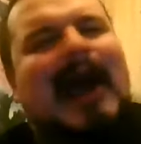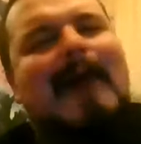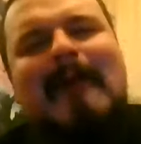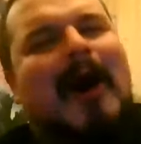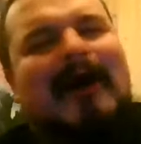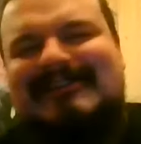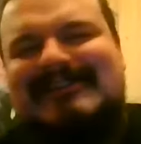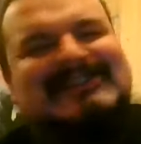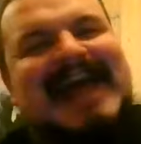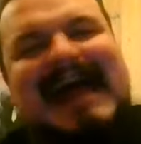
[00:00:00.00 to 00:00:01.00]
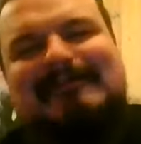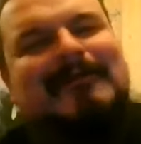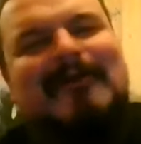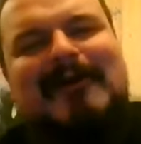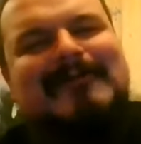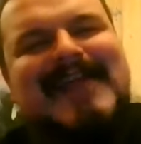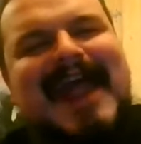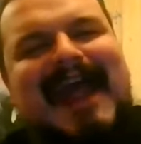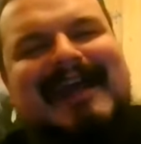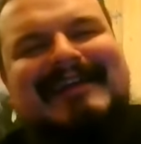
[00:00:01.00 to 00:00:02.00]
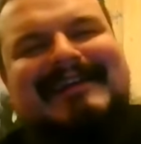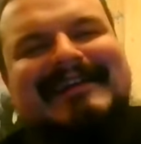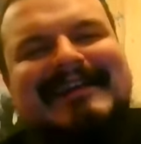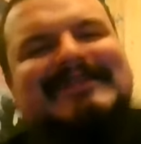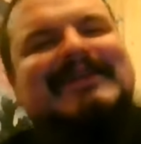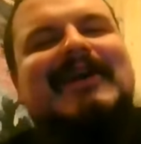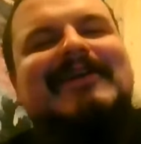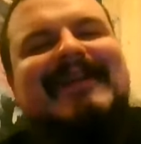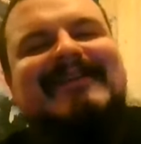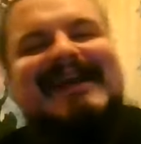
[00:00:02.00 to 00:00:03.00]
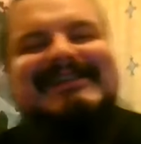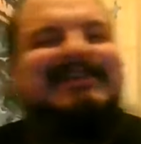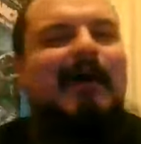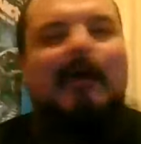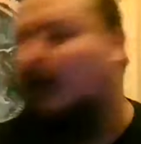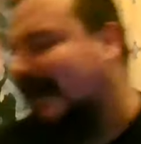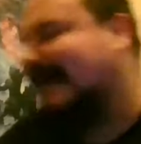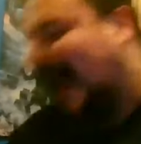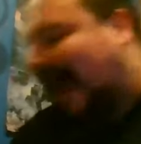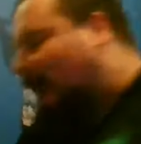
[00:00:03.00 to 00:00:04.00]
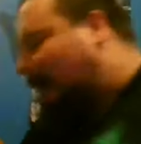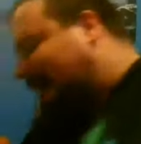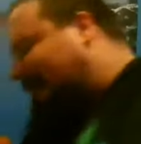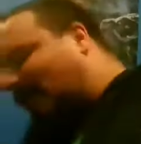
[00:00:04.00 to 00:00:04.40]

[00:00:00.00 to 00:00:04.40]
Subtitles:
come on, snap your own neck. If you don't think that's cool, we cannot be